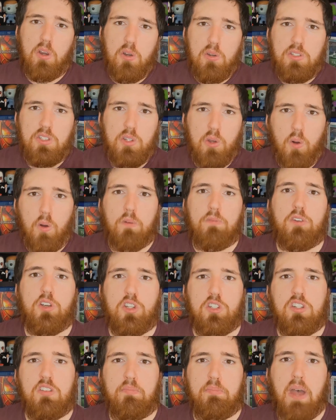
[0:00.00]
who's your
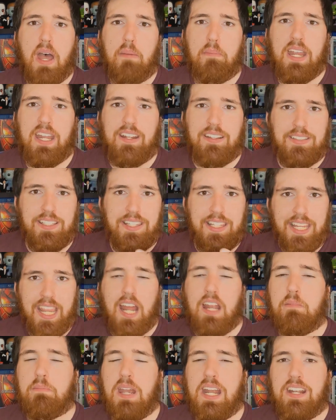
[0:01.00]
version of Batman? Is it
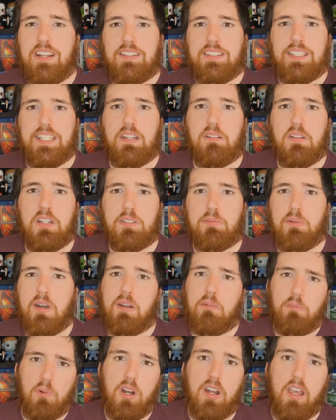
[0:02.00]
the animated series
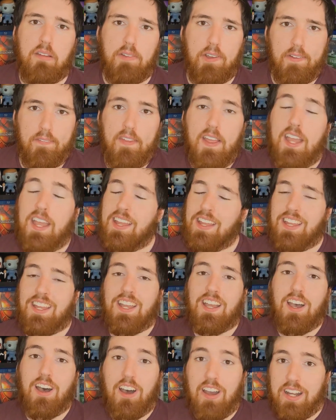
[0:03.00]
one? Whatever.
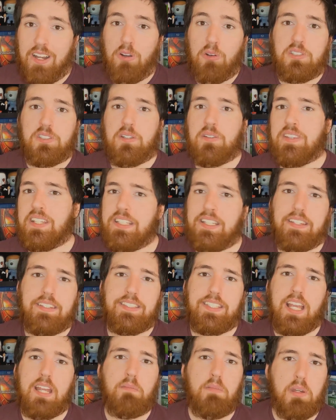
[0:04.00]
I also think
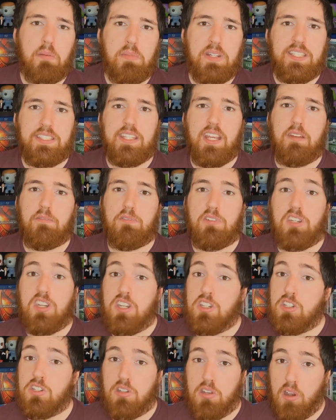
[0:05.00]
the same can be said for
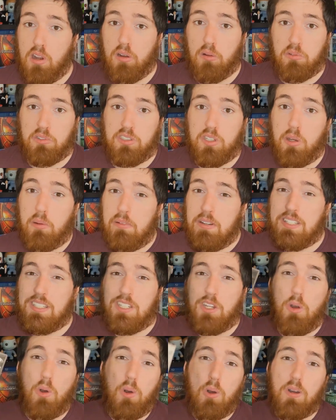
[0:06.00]
Ninja Turtles. Who
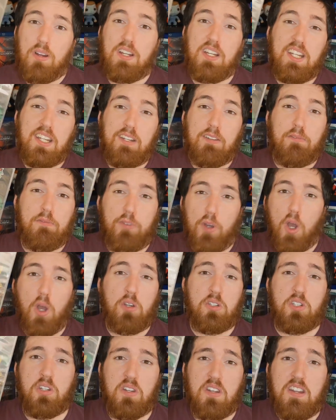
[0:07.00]
is your
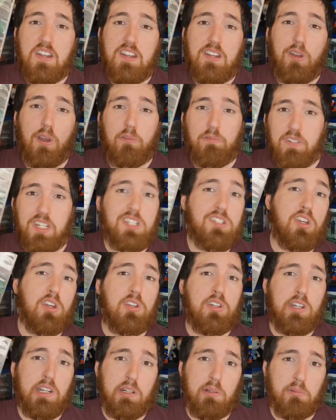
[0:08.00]
version of
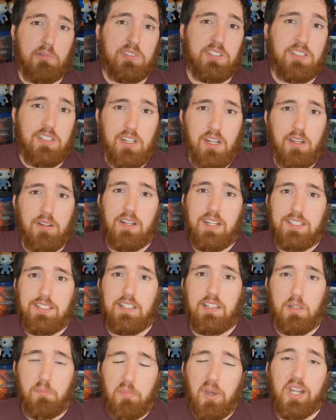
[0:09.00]
Ninja Turtles? You know,
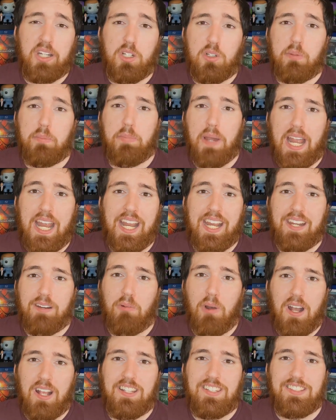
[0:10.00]
is it the Michael Bay
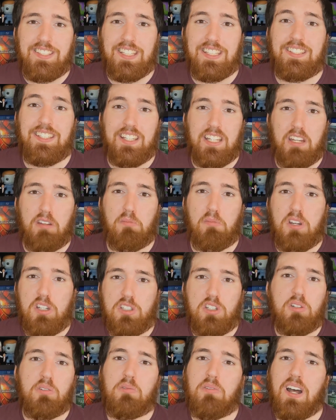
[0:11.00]
ones? Is it the
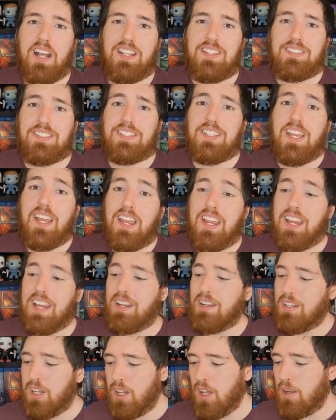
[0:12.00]
original ones?
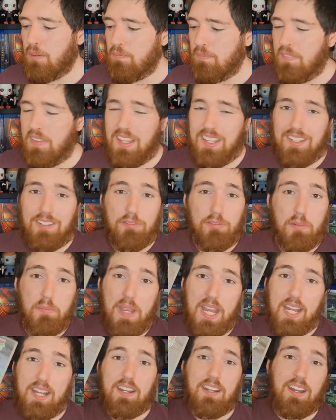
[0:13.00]
You know, for
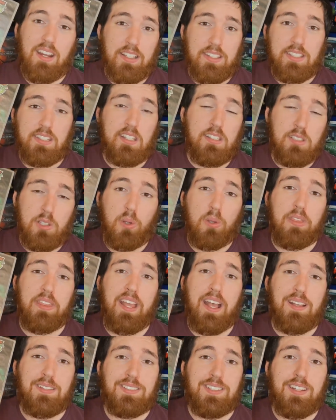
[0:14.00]
me, it's the
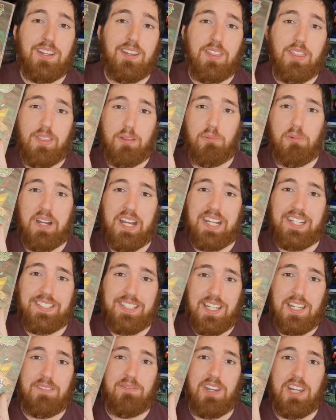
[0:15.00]
2003
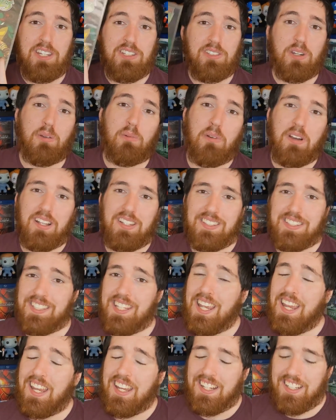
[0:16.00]
TV show ones.
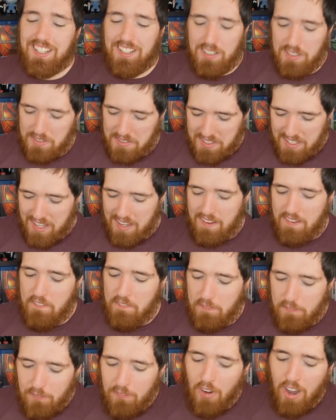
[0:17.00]
Because,
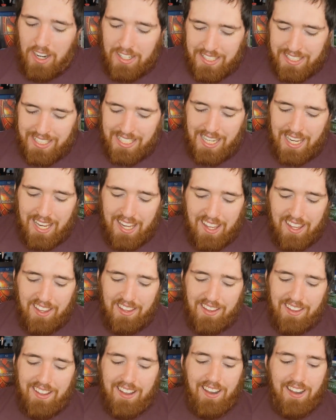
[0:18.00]
fuck
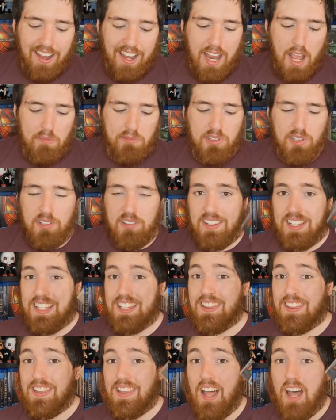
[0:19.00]
yeah, I
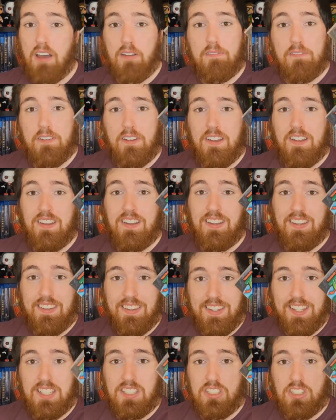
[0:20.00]
absolutely love
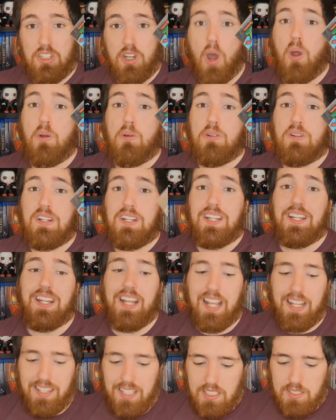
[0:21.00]
this show
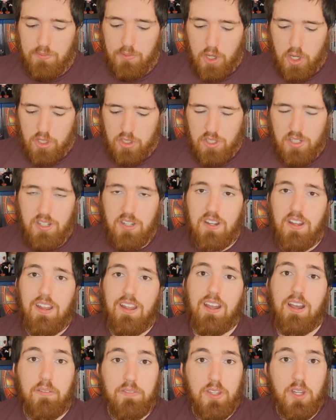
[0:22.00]
and this version
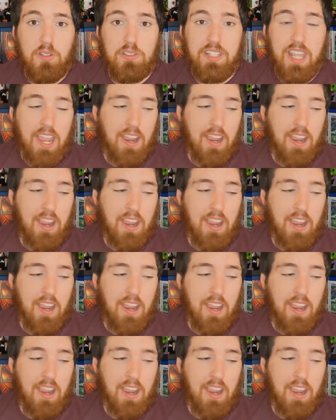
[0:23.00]
of those